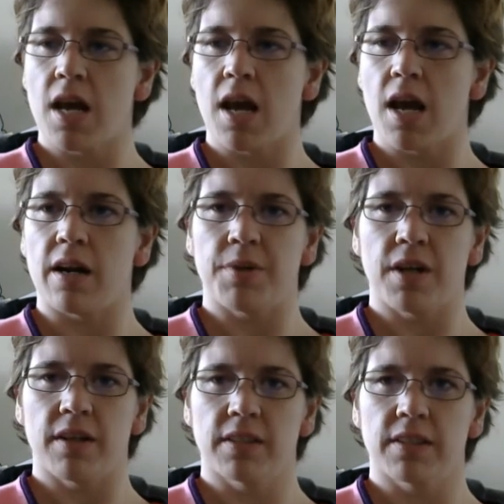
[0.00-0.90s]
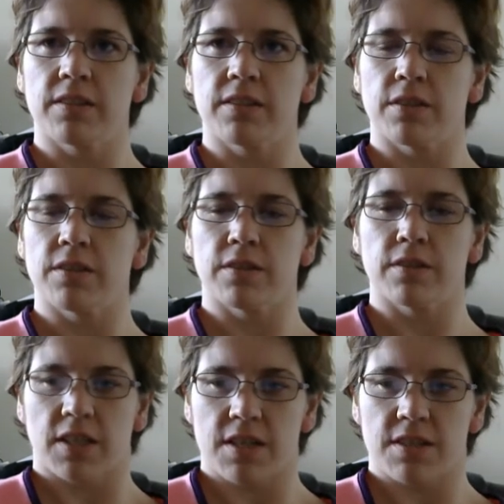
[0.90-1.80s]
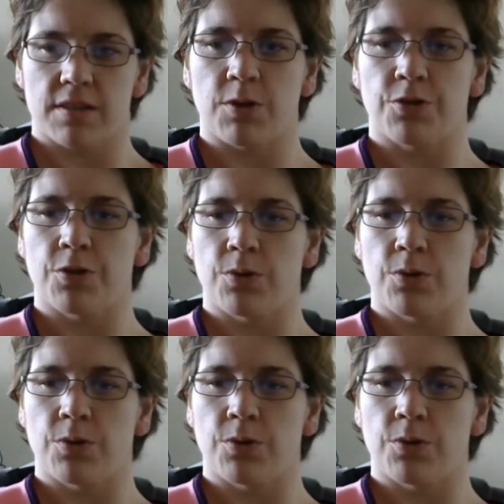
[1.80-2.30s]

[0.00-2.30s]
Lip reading: And I'm telling the customers